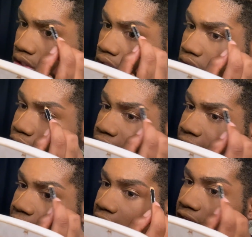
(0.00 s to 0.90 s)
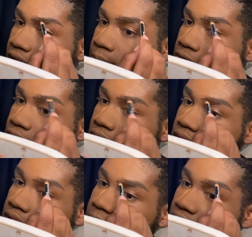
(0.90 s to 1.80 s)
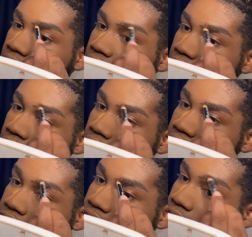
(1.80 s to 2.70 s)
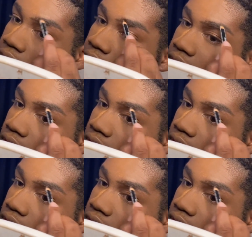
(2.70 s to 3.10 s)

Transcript: using flicking motions to make hair-like strokes.